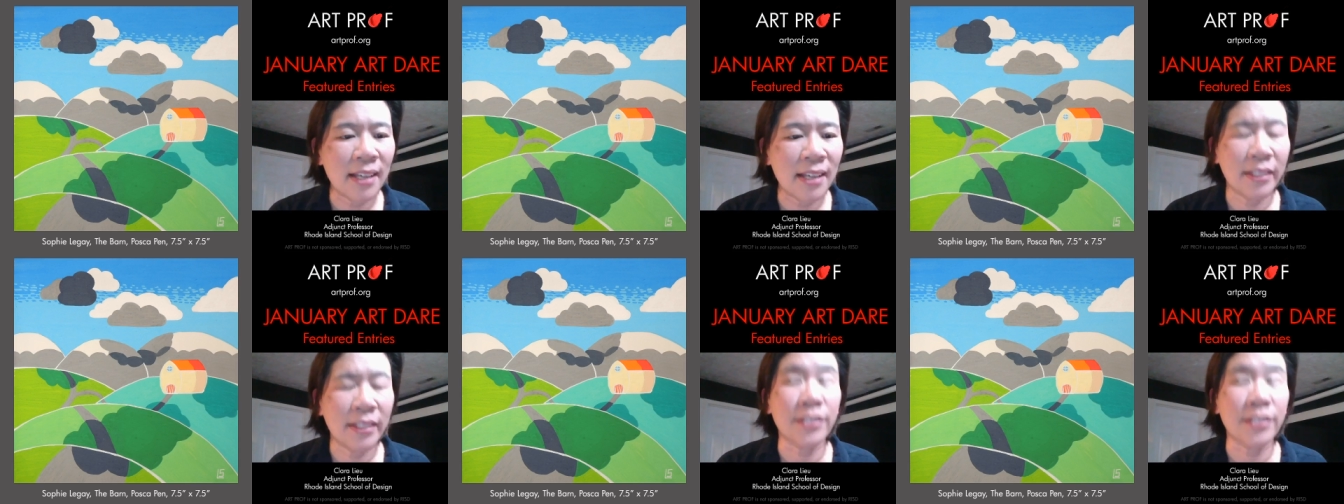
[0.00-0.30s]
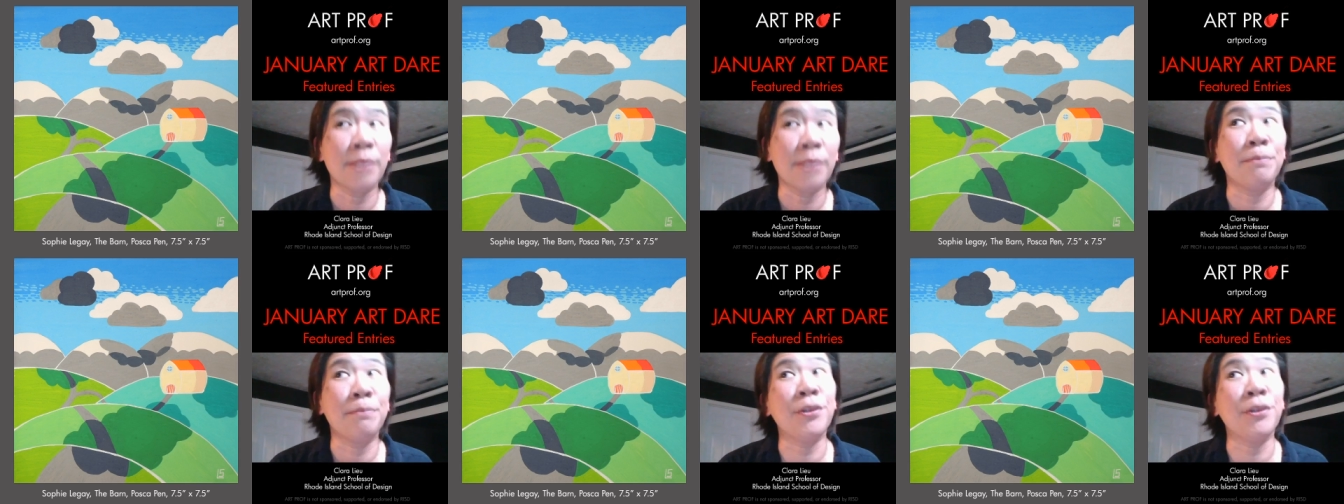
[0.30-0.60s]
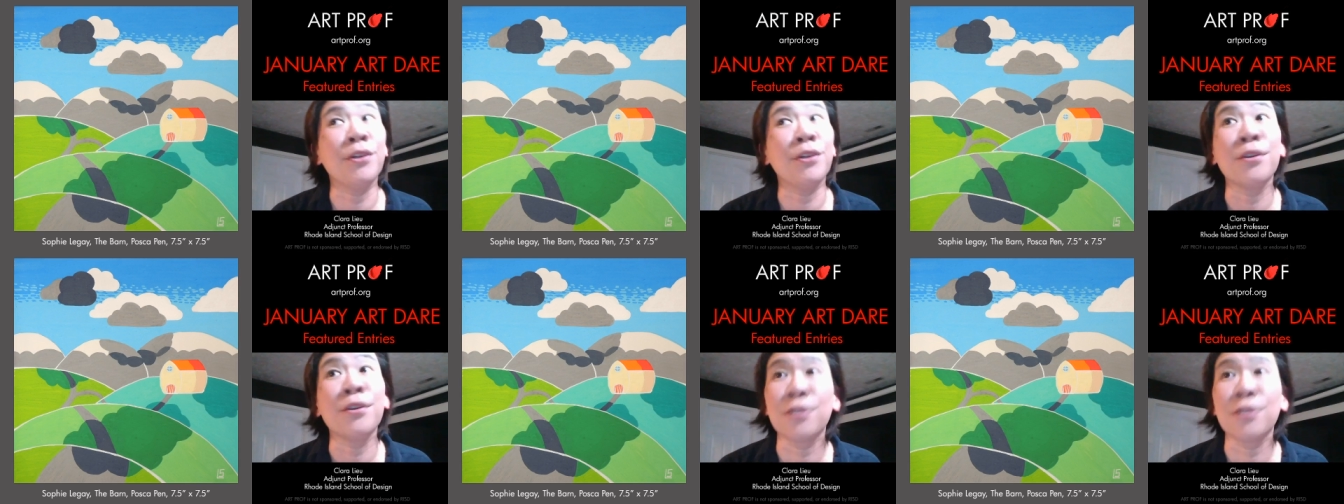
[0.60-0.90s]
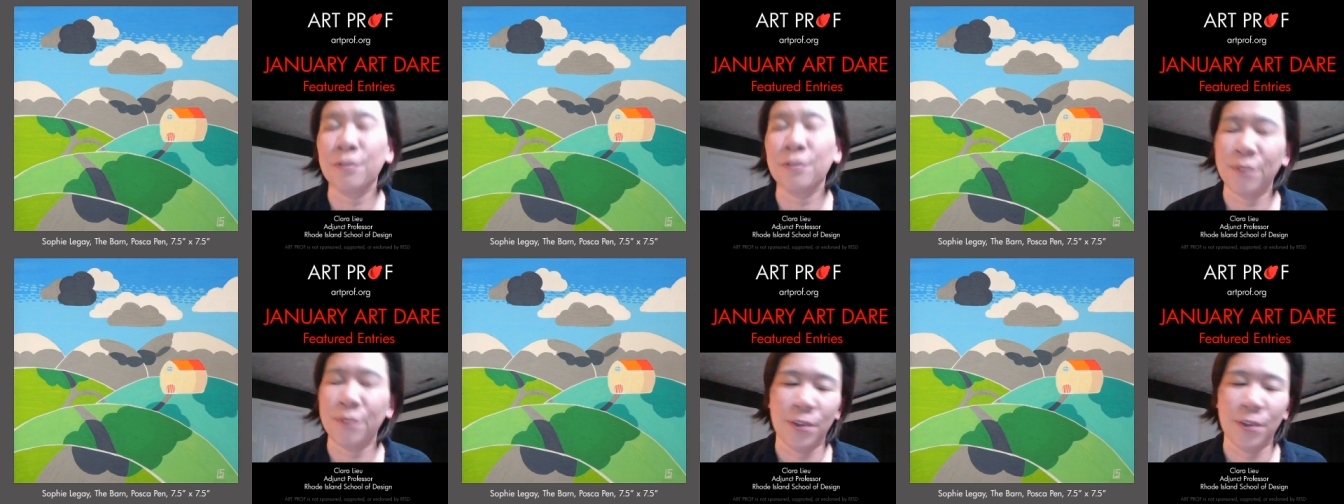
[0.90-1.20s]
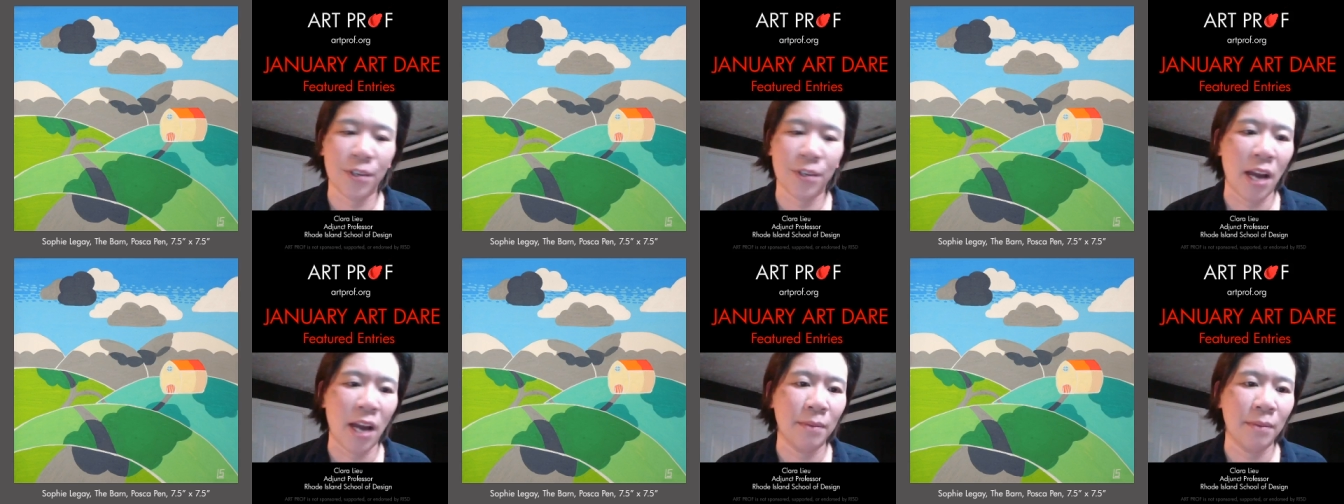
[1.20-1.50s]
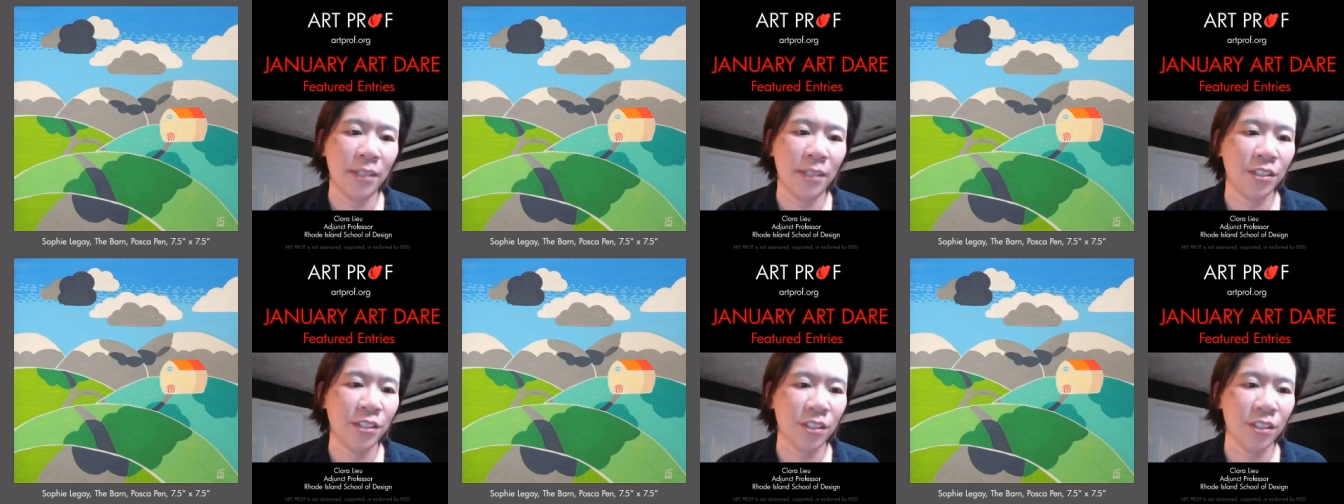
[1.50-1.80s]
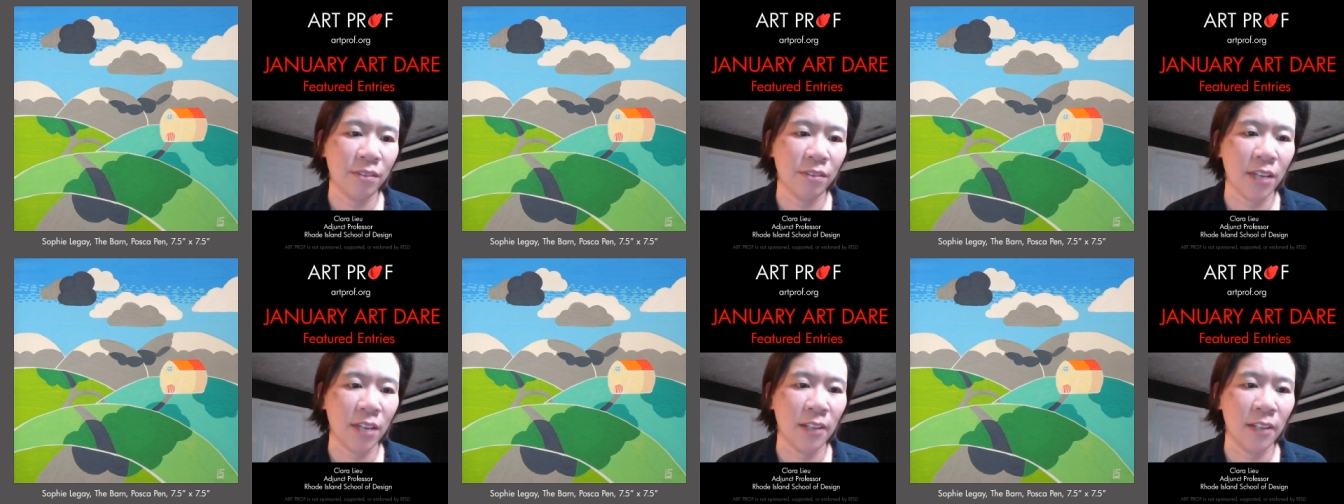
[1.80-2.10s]
That's a beautiful combination
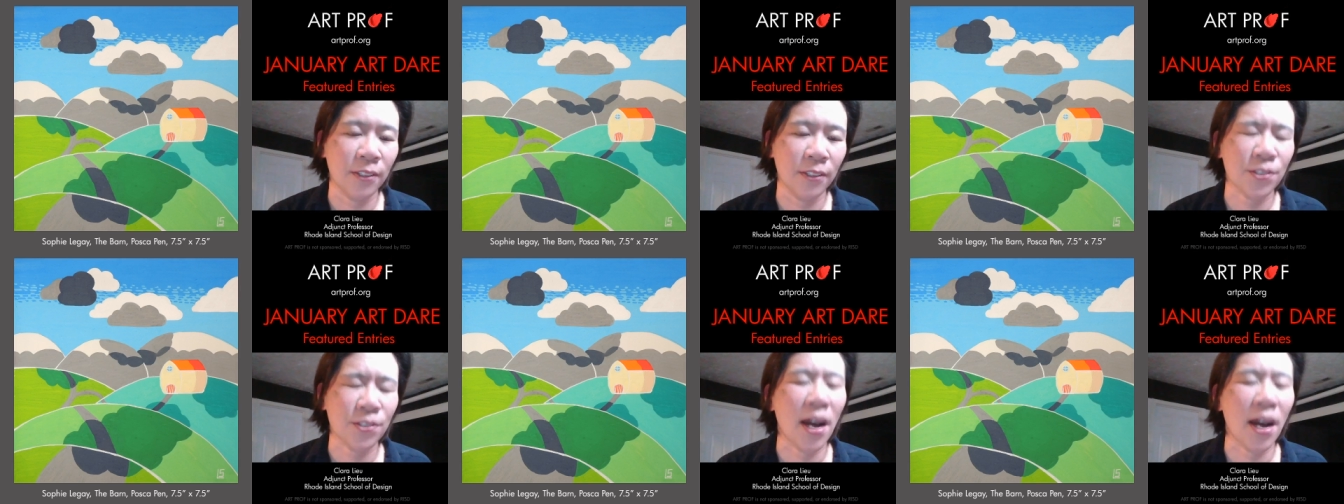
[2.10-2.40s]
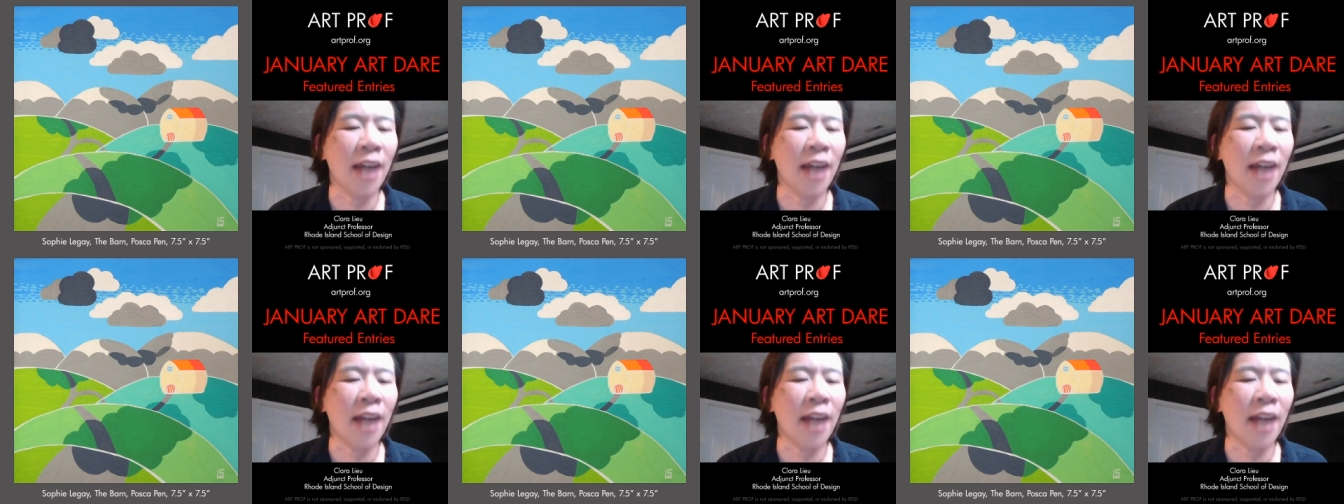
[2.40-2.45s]
of colors.